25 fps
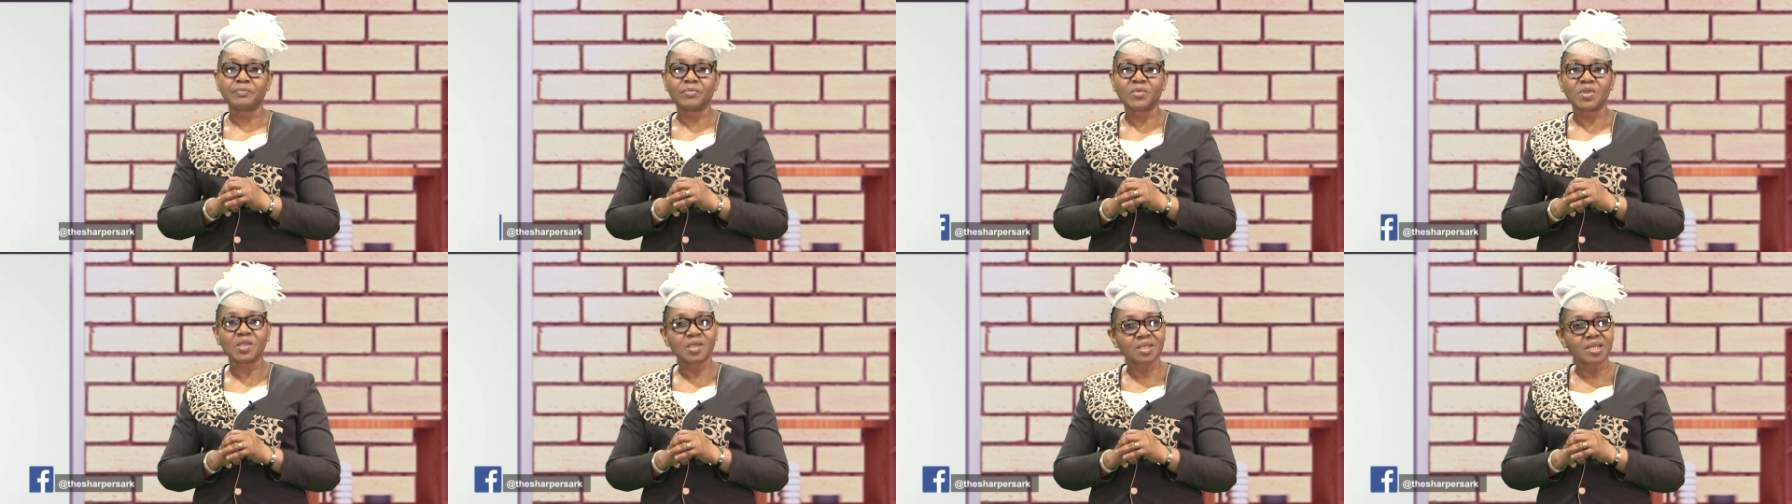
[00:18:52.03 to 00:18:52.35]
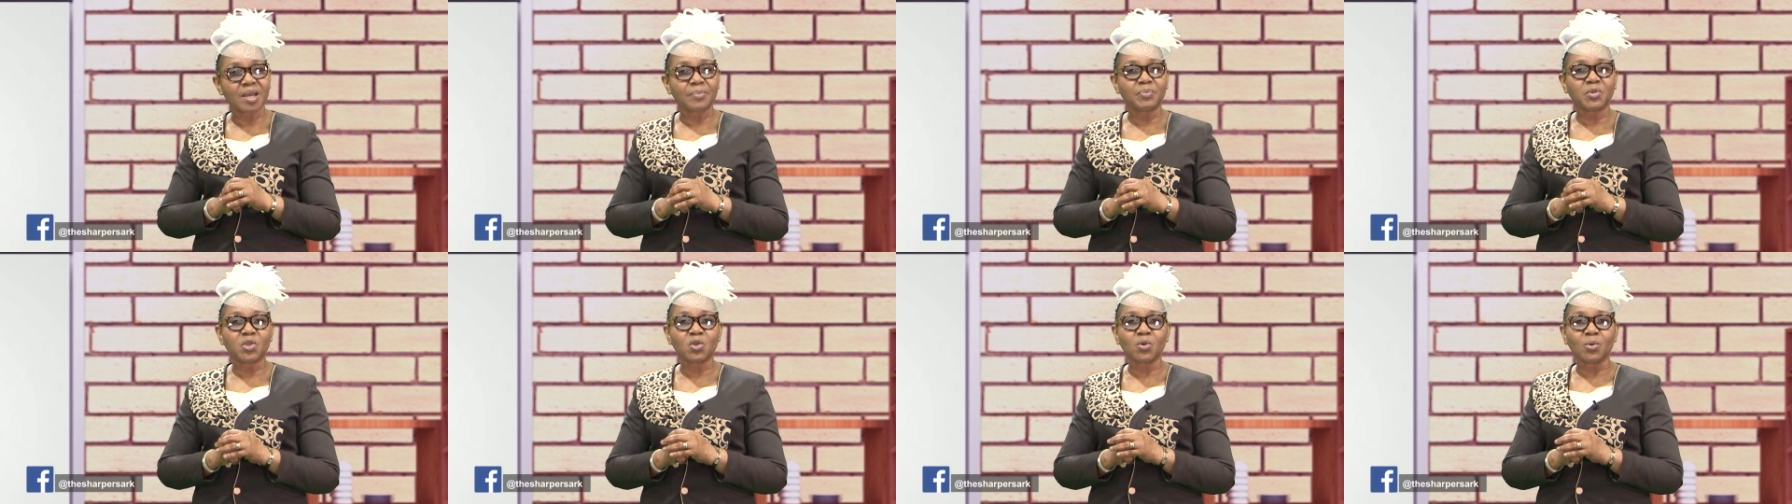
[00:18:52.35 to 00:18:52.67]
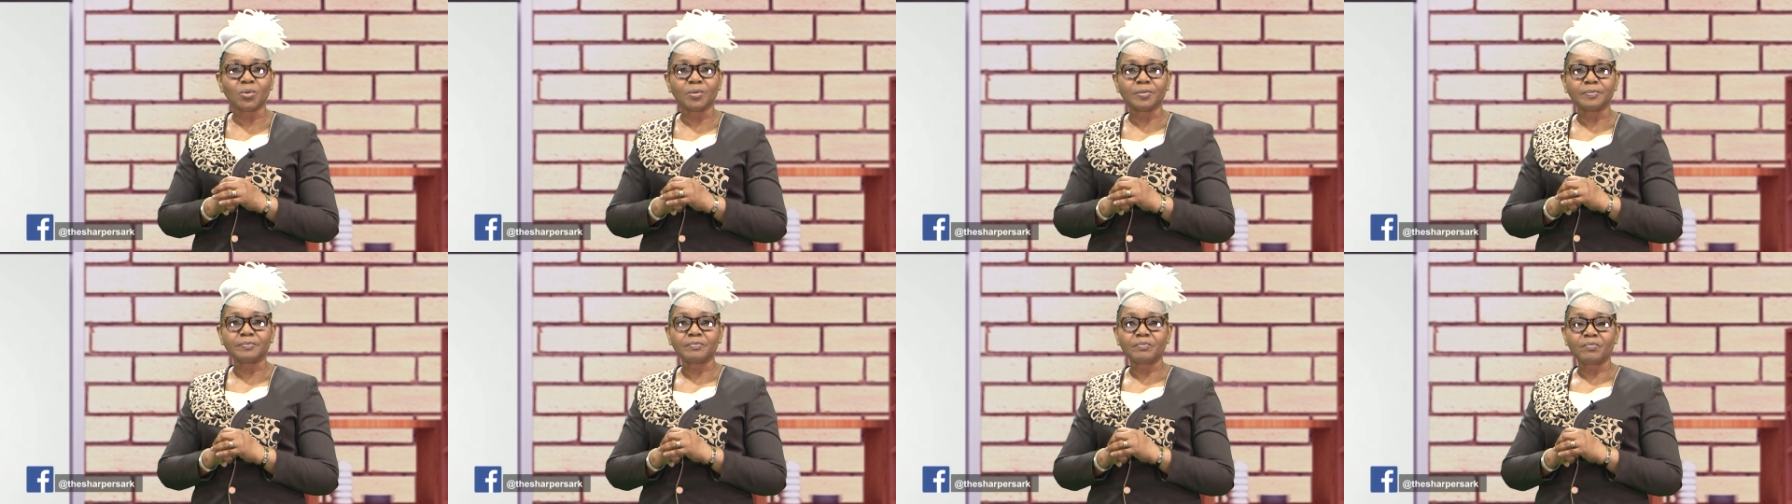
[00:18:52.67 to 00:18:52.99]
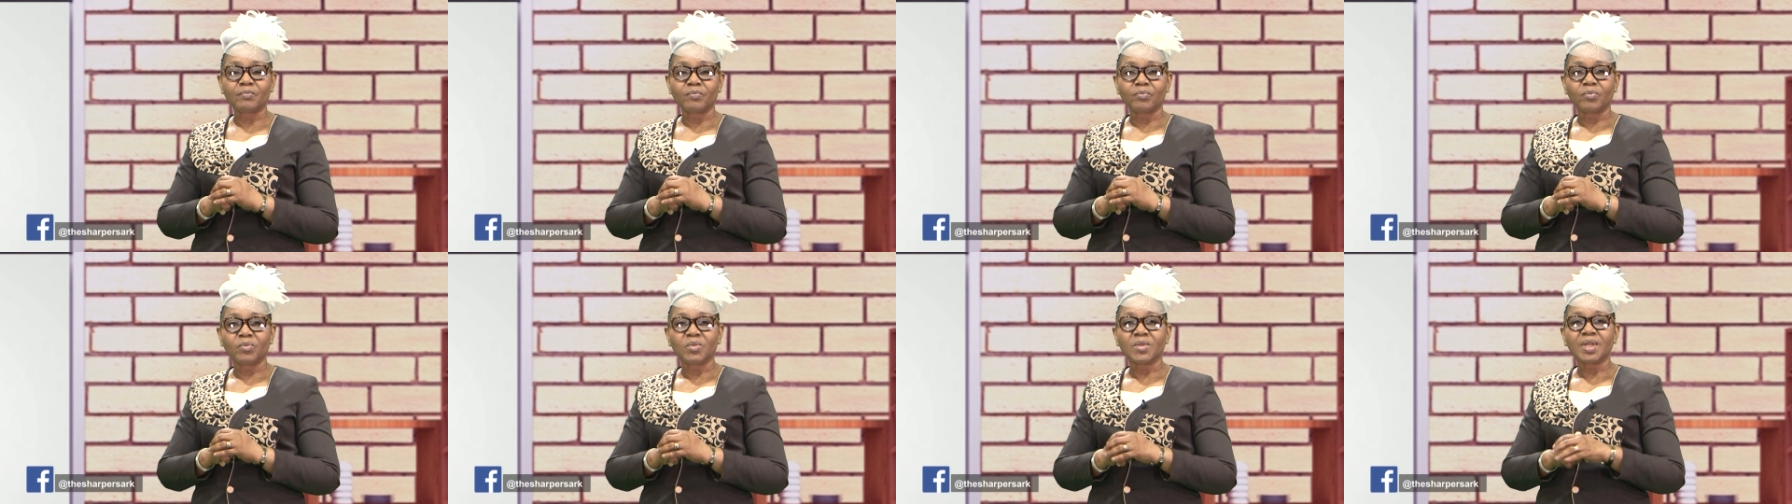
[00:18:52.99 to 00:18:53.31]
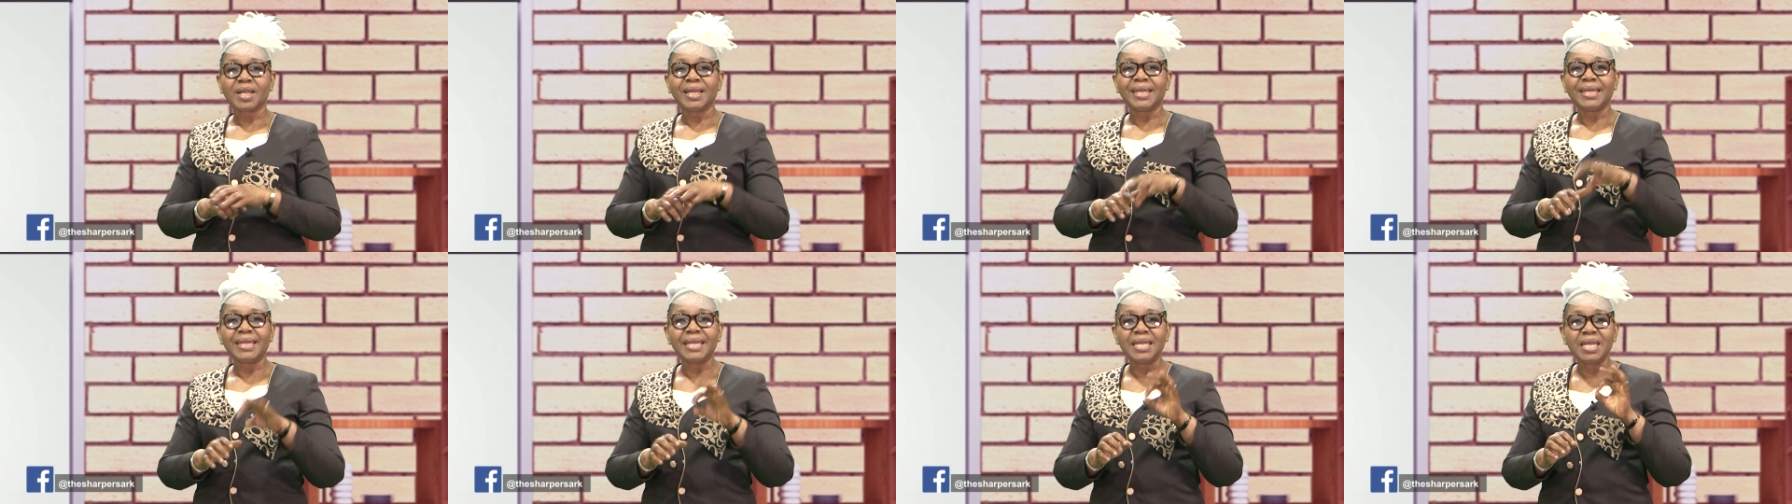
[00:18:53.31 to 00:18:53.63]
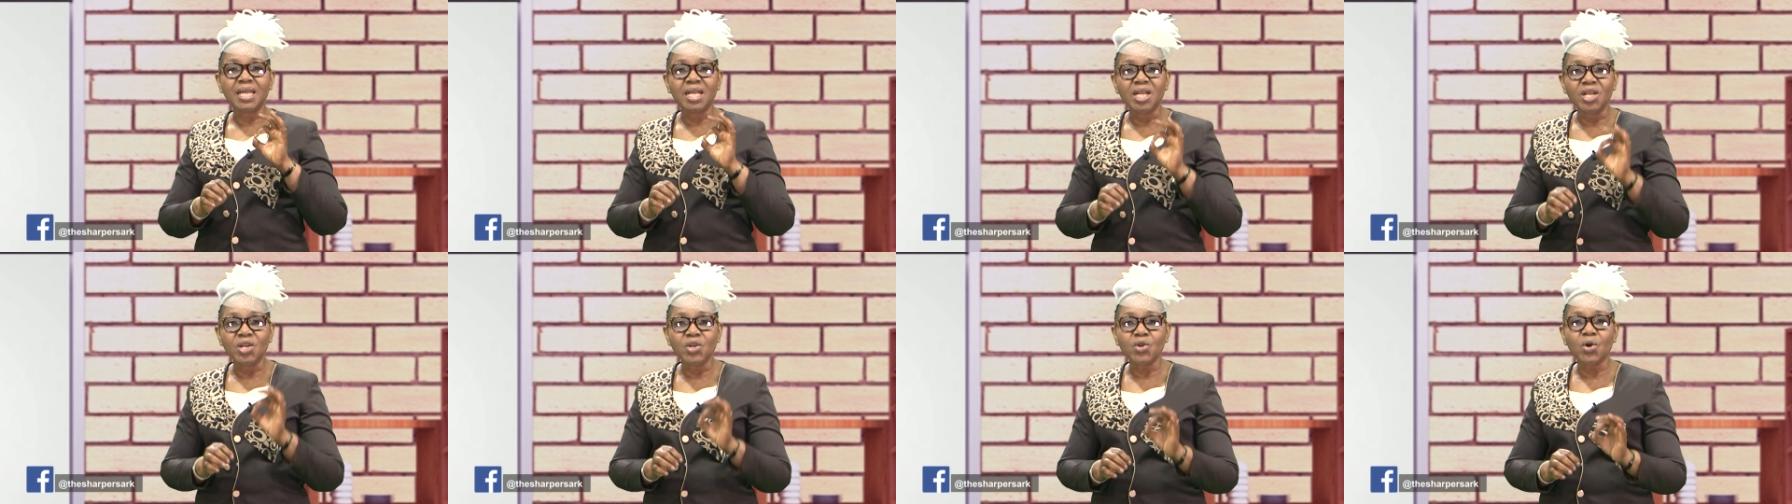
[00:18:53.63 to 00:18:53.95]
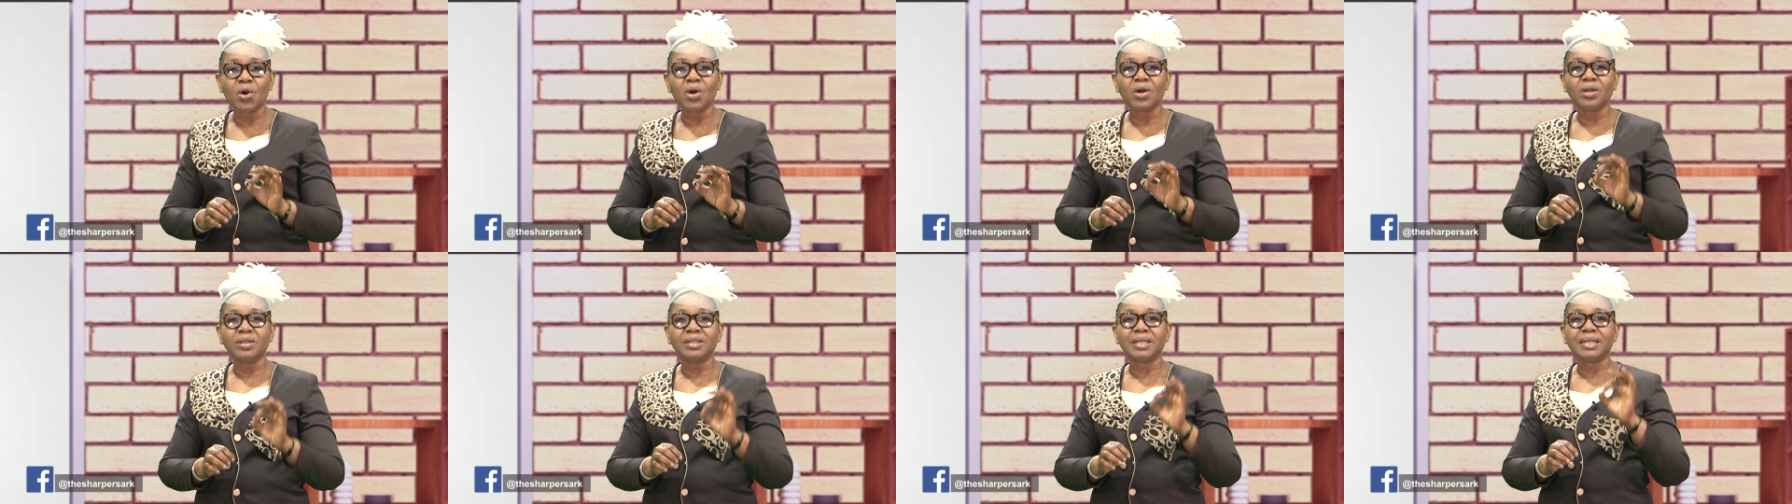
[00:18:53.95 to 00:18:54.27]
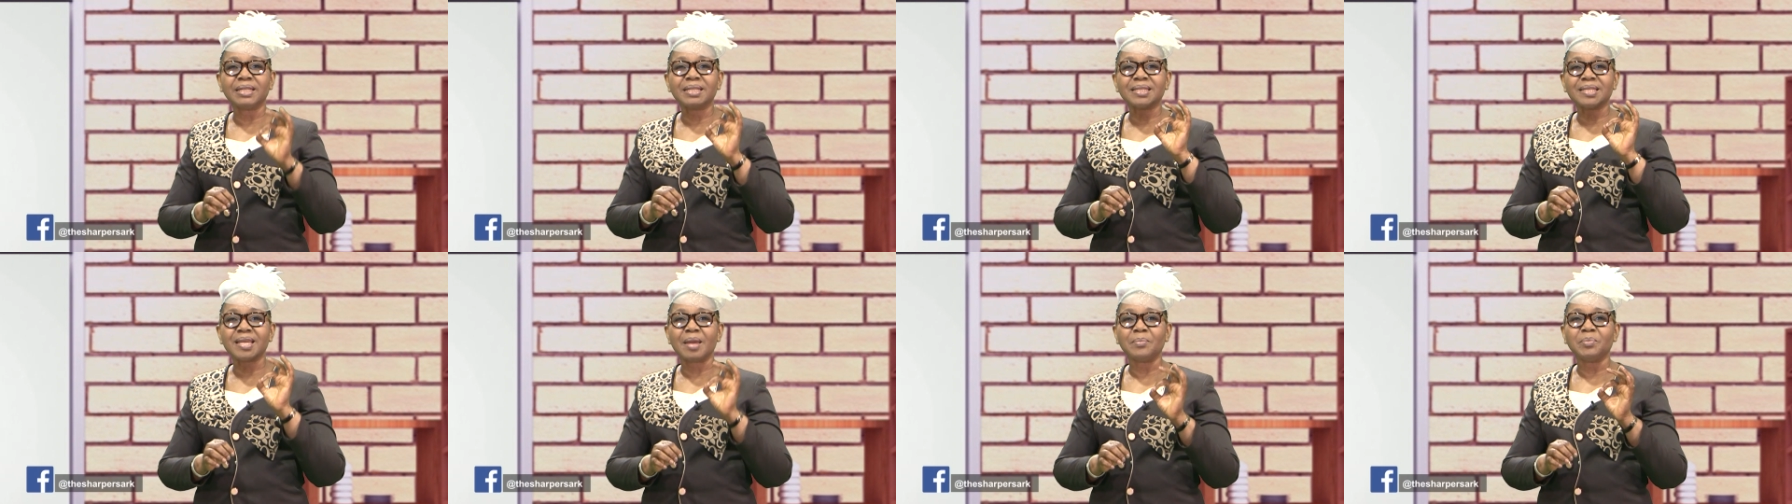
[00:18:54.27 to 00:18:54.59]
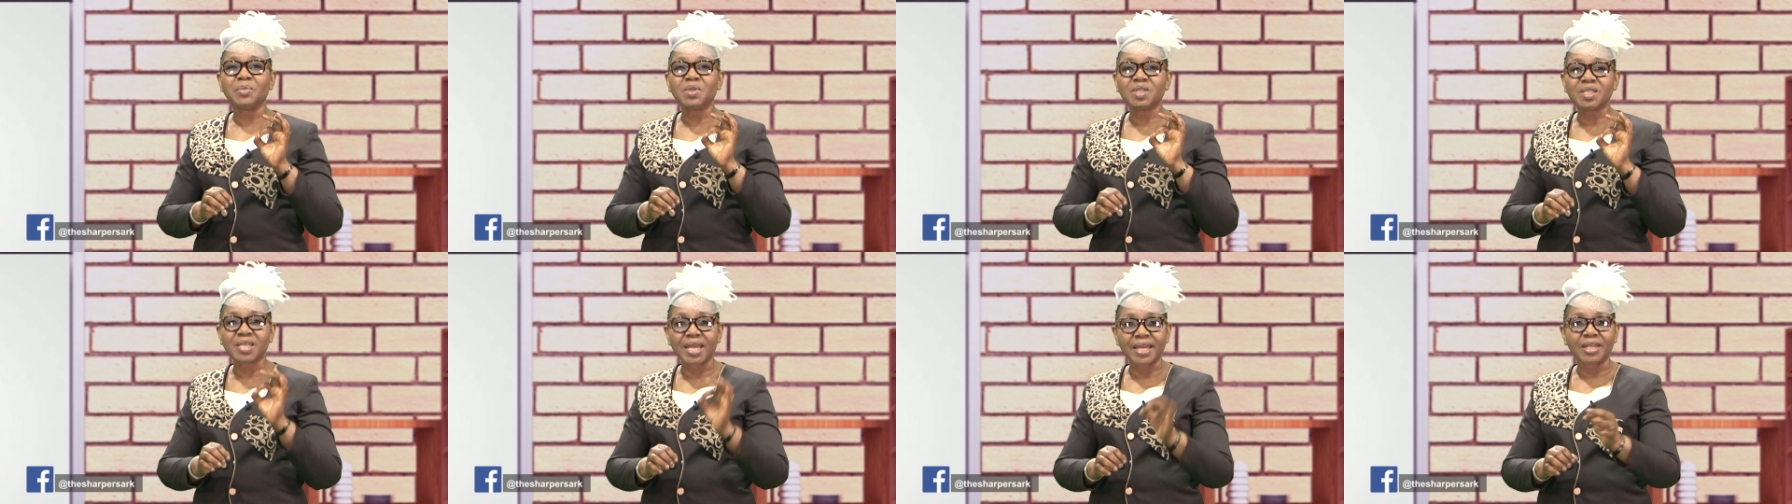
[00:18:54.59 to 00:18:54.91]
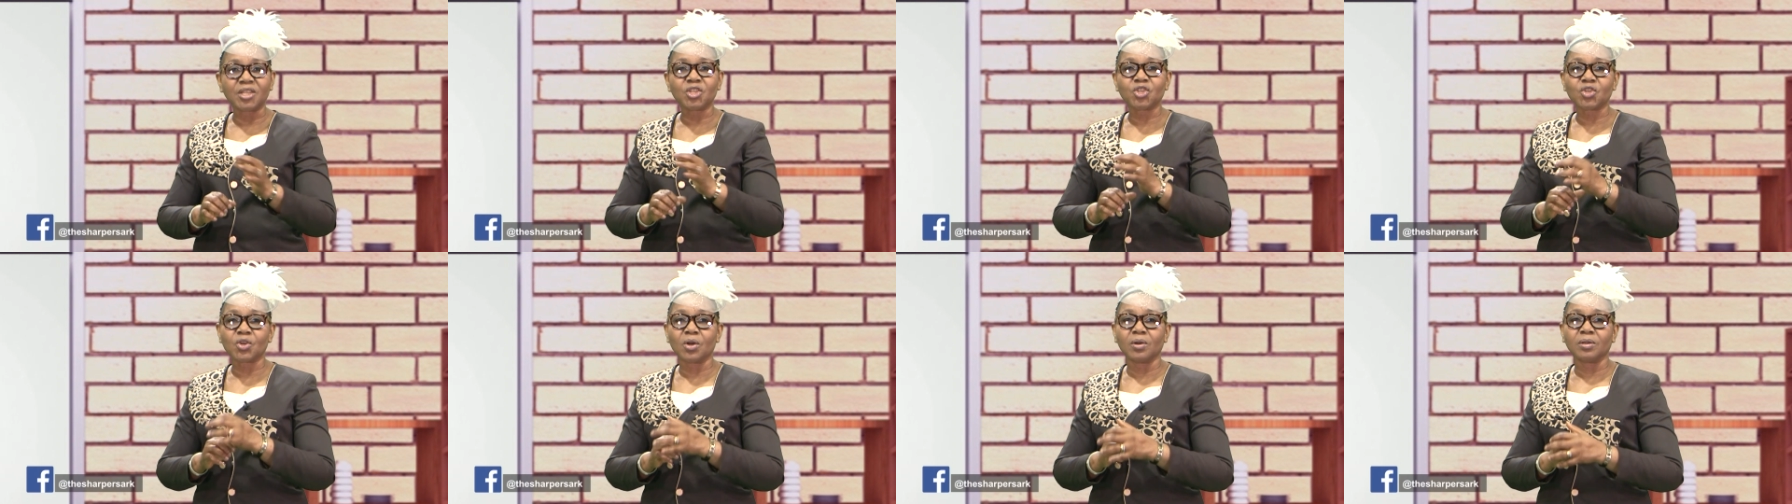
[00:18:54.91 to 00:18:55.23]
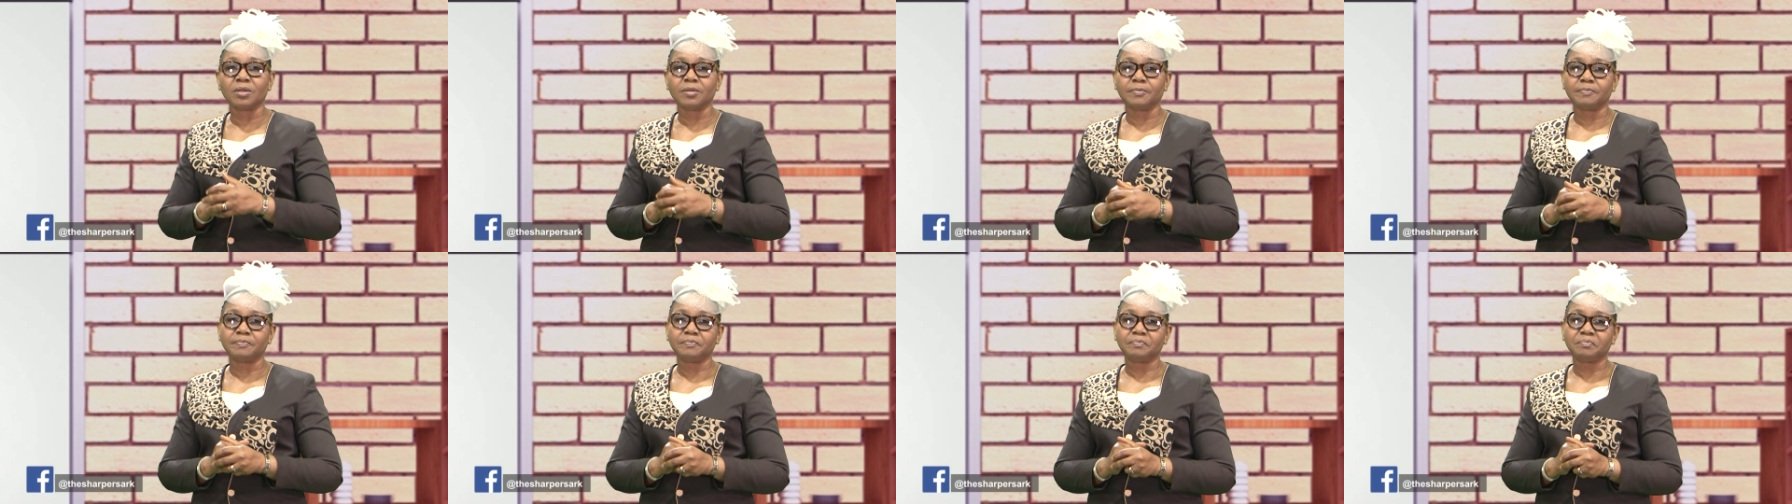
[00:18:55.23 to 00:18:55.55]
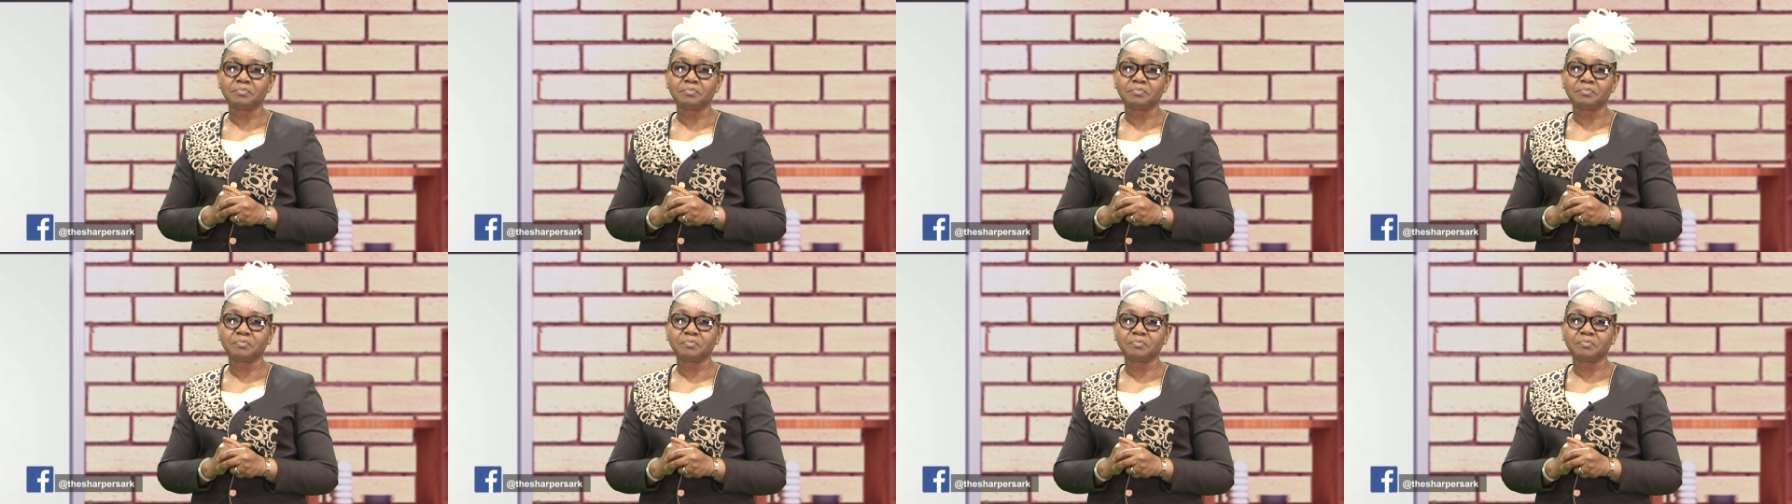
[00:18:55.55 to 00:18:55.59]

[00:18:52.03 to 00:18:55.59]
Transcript: Step two, ignore the temptation